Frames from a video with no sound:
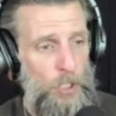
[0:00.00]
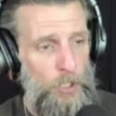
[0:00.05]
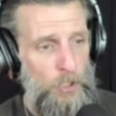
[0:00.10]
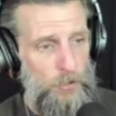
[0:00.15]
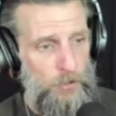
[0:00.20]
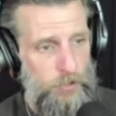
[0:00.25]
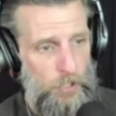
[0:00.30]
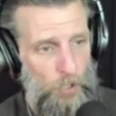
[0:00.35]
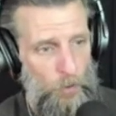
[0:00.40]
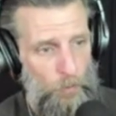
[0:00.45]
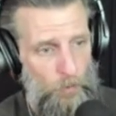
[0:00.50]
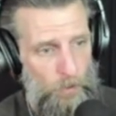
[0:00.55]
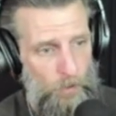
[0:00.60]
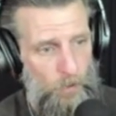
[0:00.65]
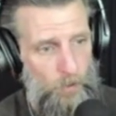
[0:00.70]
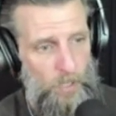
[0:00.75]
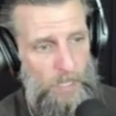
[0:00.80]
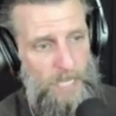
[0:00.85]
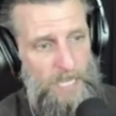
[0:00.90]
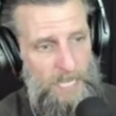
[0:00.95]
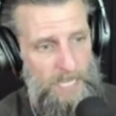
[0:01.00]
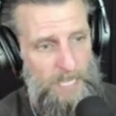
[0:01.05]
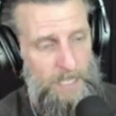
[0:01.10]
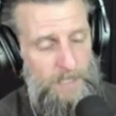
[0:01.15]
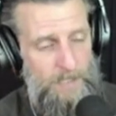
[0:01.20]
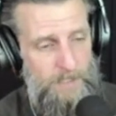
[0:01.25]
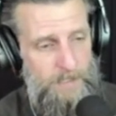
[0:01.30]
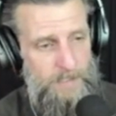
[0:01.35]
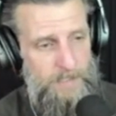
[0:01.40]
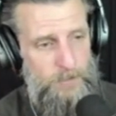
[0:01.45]
So,
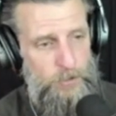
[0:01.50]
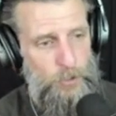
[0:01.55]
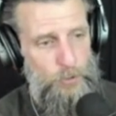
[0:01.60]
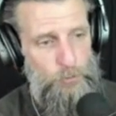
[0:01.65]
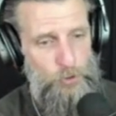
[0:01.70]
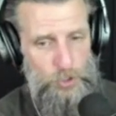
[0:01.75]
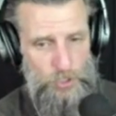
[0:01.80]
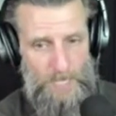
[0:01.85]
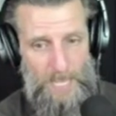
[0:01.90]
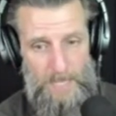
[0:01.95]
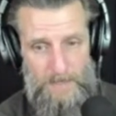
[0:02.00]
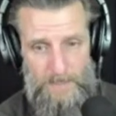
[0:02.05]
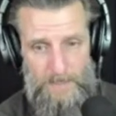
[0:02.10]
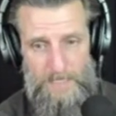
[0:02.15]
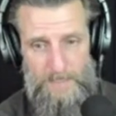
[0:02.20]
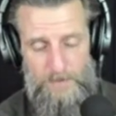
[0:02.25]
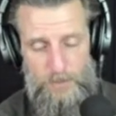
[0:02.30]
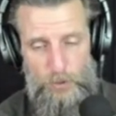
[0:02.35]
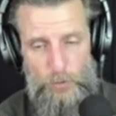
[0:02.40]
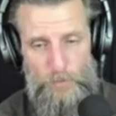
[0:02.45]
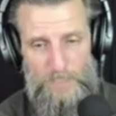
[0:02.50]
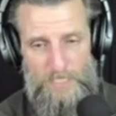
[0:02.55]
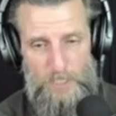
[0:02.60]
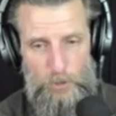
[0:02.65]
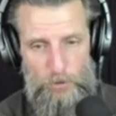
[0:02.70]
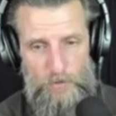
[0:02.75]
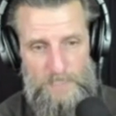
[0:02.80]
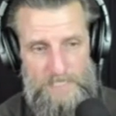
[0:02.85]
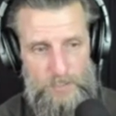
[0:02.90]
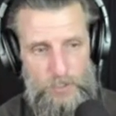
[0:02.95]
to ch- to
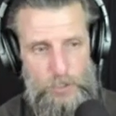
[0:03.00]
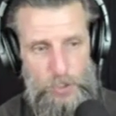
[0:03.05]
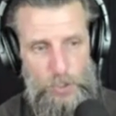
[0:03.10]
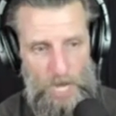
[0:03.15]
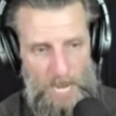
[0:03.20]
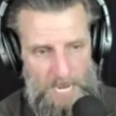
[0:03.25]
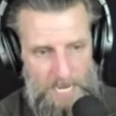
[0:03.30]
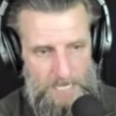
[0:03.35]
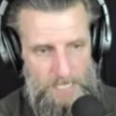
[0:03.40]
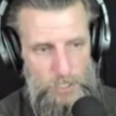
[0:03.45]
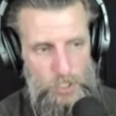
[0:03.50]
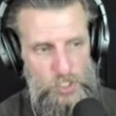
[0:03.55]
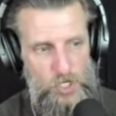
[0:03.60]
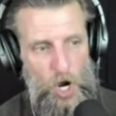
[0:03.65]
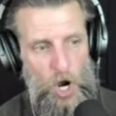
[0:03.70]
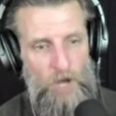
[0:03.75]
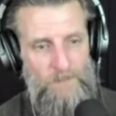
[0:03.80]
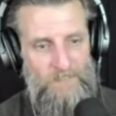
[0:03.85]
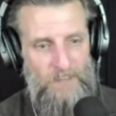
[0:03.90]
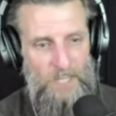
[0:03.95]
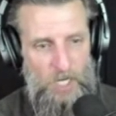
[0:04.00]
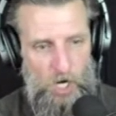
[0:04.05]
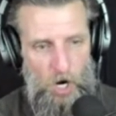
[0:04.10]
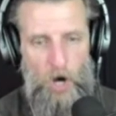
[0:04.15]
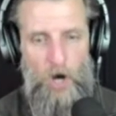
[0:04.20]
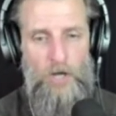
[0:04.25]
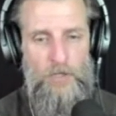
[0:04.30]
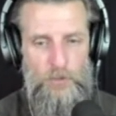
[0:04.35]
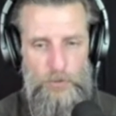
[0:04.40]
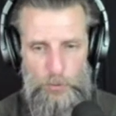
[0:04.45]
increase change on the
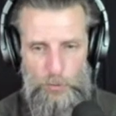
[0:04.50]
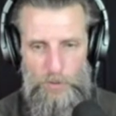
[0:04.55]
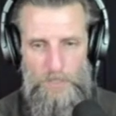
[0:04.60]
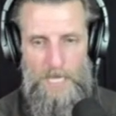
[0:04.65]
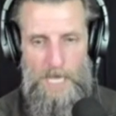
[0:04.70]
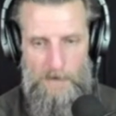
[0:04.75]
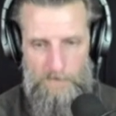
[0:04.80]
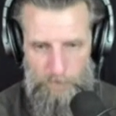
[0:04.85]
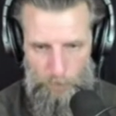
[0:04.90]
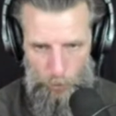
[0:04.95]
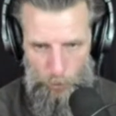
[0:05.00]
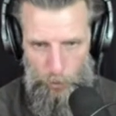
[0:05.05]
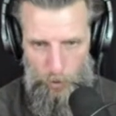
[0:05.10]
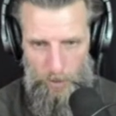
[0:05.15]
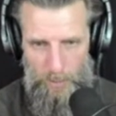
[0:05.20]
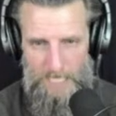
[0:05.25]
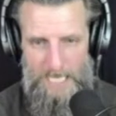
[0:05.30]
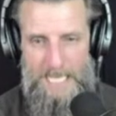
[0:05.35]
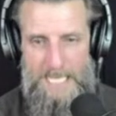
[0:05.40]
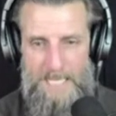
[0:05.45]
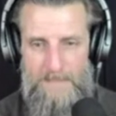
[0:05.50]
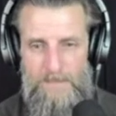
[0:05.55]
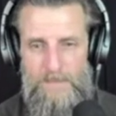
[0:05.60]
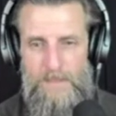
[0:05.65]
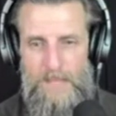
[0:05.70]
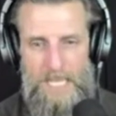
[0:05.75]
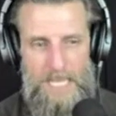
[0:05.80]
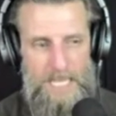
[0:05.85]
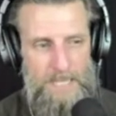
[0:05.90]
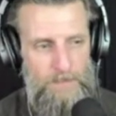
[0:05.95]
causal level in
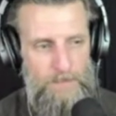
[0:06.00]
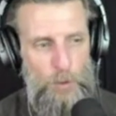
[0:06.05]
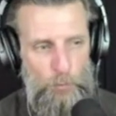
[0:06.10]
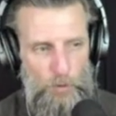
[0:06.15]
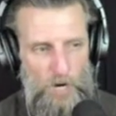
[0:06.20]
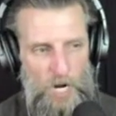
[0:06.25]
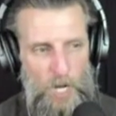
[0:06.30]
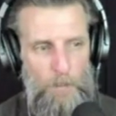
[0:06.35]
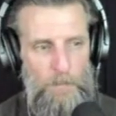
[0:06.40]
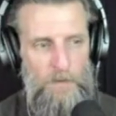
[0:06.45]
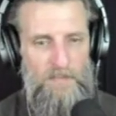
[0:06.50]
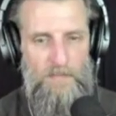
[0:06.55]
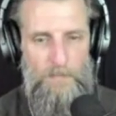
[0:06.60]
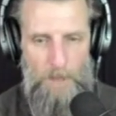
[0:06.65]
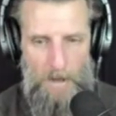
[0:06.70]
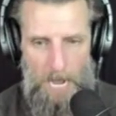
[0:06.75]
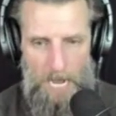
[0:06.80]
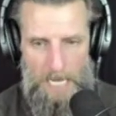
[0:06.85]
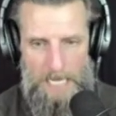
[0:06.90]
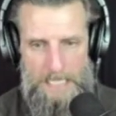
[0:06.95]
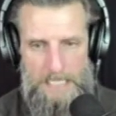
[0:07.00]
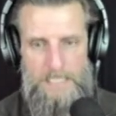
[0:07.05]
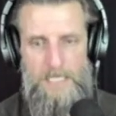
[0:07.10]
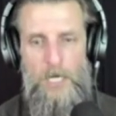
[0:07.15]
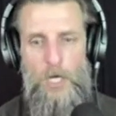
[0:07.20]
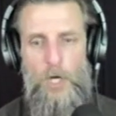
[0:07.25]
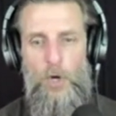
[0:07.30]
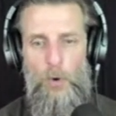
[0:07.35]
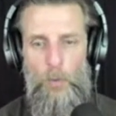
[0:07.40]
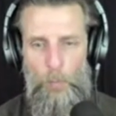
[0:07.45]
in the realm of mind,
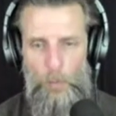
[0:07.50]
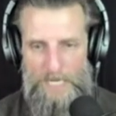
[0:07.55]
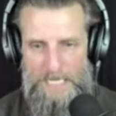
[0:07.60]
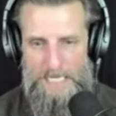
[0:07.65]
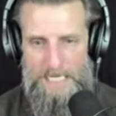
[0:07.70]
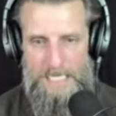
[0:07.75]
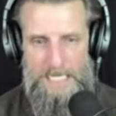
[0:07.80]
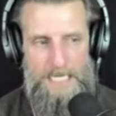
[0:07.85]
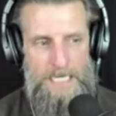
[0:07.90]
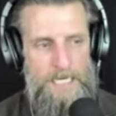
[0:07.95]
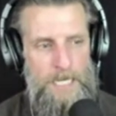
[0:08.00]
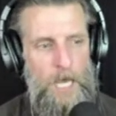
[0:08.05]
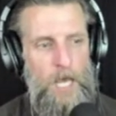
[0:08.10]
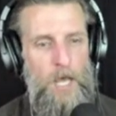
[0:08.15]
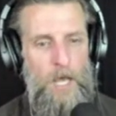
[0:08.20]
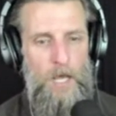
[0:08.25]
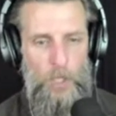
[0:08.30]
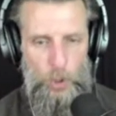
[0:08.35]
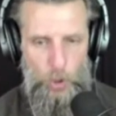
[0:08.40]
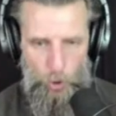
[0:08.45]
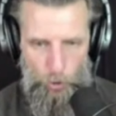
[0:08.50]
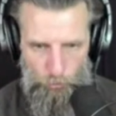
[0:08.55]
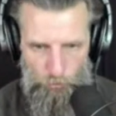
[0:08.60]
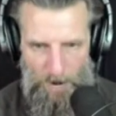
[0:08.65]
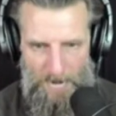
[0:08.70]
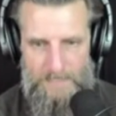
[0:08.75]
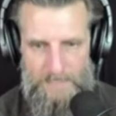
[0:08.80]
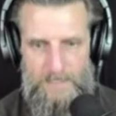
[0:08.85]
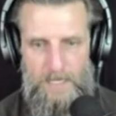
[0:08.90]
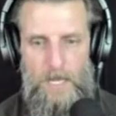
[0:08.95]
we need
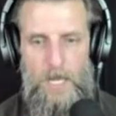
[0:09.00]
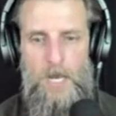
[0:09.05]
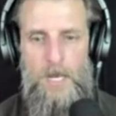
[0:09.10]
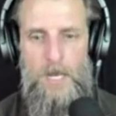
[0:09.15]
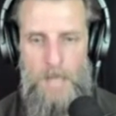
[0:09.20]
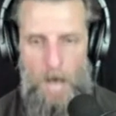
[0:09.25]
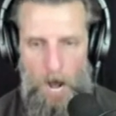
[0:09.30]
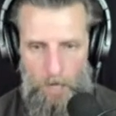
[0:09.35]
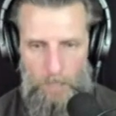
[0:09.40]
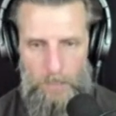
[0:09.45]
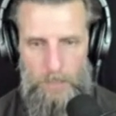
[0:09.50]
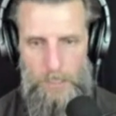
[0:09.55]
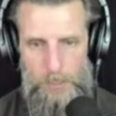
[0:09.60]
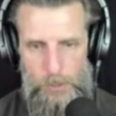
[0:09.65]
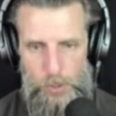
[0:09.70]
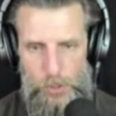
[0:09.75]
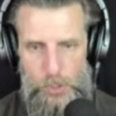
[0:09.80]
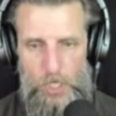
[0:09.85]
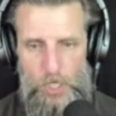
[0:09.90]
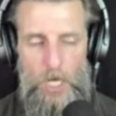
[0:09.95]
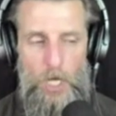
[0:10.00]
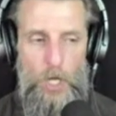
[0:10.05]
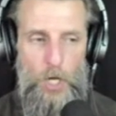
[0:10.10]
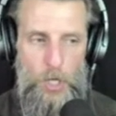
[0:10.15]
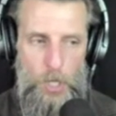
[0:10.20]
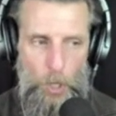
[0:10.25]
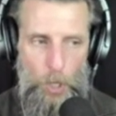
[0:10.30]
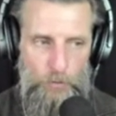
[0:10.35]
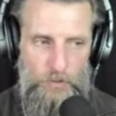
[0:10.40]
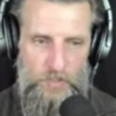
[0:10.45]
correct knowledge,
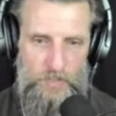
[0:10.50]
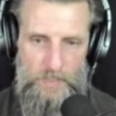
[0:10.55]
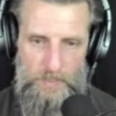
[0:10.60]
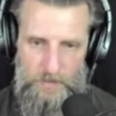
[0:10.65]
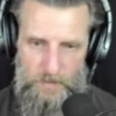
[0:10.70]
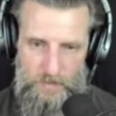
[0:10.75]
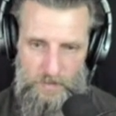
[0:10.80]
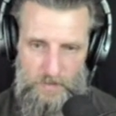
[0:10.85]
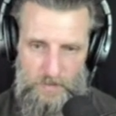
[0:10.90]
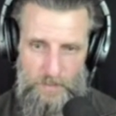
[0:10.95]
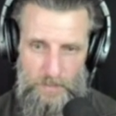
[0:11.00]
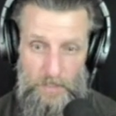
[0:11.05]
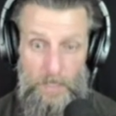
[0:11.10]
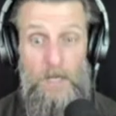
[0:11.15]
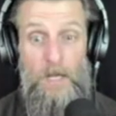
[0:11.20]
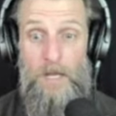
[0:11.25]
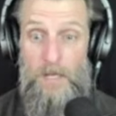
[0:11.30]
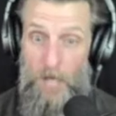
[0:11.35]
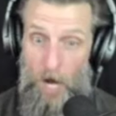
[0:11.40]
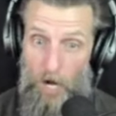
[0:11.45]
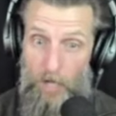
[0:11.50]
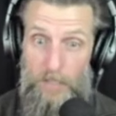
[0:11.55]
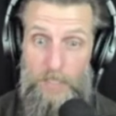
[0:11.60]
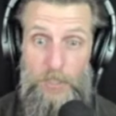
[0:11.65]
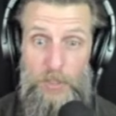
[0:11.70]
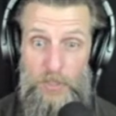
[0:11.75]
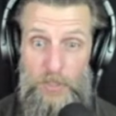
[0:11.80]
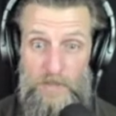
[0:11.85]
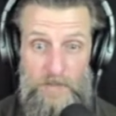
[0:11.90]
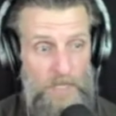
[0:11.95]
gnosis.
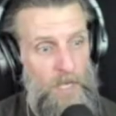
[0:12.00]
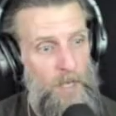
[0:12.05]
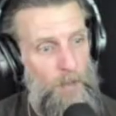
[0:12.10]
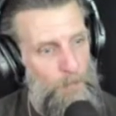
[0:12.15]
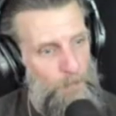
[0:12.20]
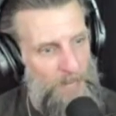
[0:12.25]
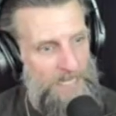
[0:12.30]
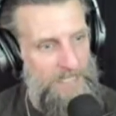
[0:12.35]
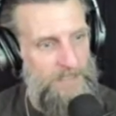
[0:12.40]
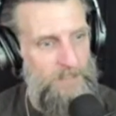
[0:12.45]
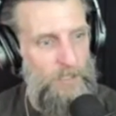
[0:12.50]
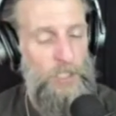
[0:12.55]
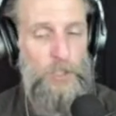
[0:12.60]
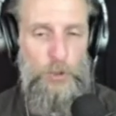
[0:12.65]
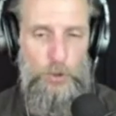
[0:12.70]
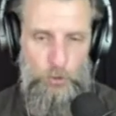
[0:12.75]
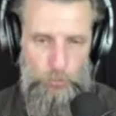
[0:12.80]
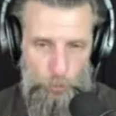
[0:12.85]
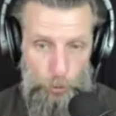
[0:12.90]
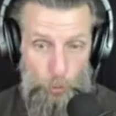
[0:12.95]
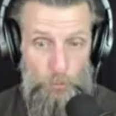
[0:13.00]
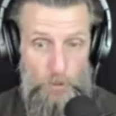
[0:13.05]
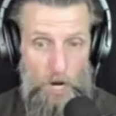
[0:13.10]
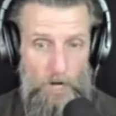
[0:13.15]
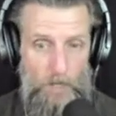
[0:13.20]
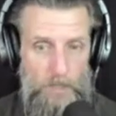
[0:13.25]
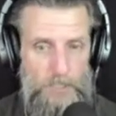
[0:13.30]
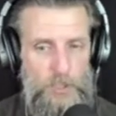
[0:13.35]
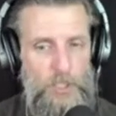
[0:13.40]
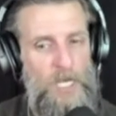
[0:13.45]
Knowledge is based true
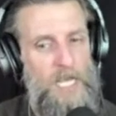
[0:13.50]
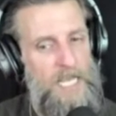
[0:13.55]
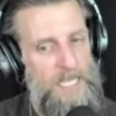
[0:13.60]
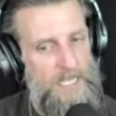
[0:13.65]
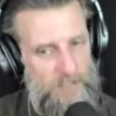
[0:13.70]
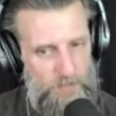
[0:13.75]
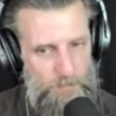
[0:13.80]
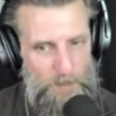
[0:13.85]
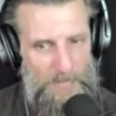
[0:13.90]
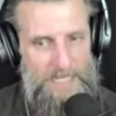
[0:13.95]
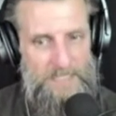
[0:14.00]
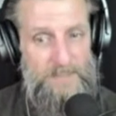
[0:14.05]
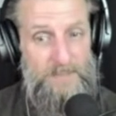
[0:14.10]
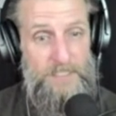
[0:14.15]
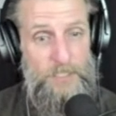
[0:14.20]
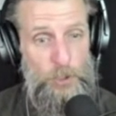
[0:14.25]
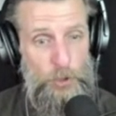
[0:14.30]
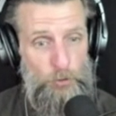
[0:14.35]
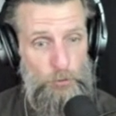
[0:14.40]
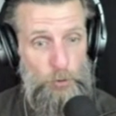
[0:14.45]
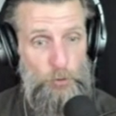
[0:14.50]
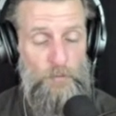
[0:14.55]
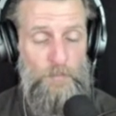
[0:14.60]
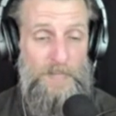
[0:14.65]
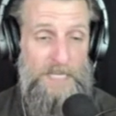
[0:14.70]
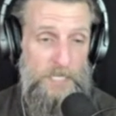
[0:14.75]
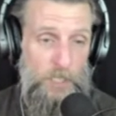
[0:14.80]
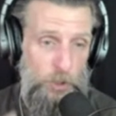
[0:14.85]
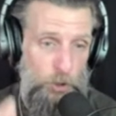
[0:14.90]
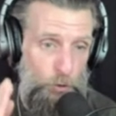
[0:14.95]
knowledge is based in truth
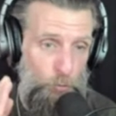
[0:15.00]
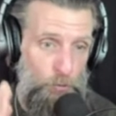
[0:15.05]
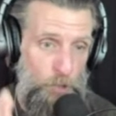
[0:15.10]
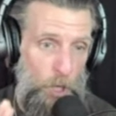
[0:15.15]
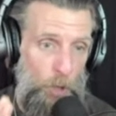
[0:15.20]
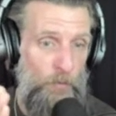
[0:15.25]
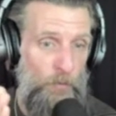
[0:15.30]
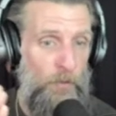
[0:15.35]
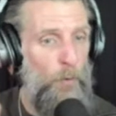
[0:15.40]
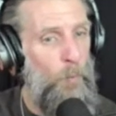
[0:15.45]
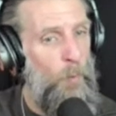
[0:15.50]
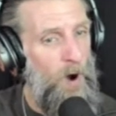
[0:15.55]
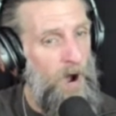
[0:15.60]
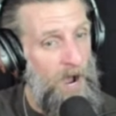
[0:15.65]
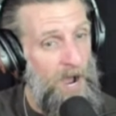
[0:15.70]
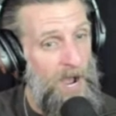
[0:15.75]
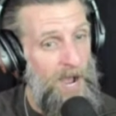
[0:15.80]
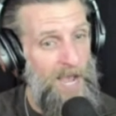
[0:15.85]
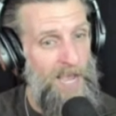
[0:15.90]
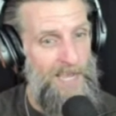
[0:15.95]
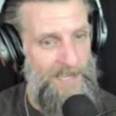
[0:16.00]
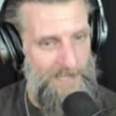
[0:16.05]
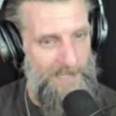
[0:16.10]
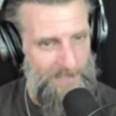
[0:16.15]
because you know the why.